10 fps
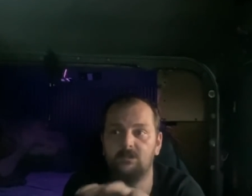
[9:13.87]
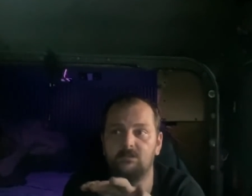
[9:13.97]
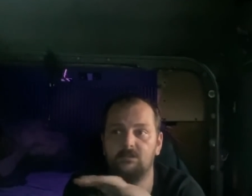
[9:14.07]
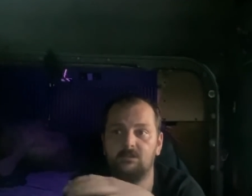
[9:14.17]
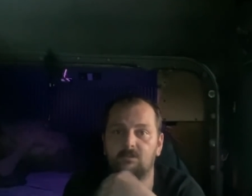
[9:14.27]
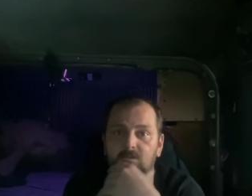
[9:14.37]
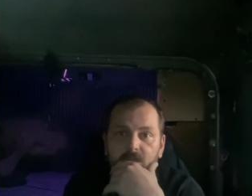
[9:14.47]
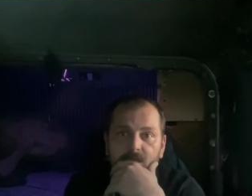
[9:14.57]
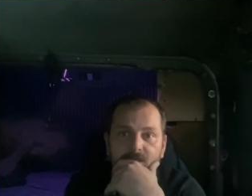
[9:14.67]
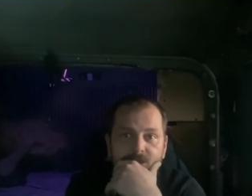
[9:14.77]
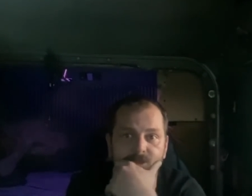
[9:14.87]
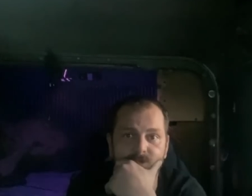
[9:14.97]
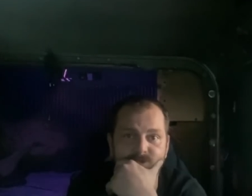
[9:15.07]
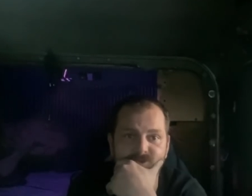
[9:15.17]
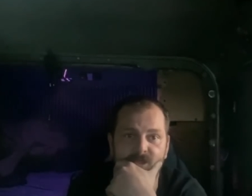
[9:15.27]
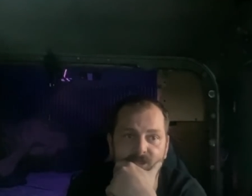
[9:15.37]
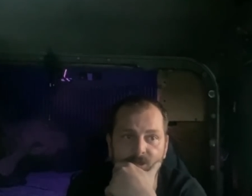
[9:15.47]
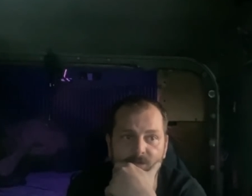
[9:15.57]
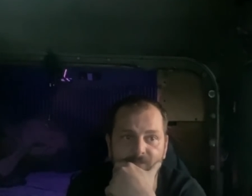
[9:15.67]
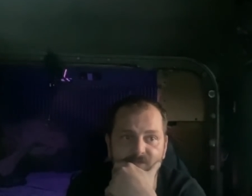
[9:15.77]
you know kind of throws that
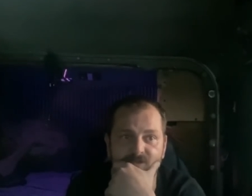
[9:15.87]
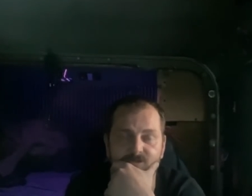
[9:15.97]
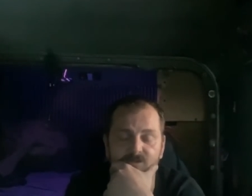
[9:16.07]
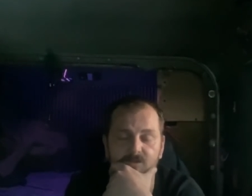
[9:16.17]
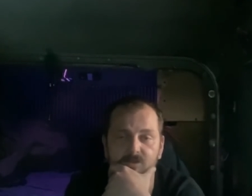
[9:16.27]
off is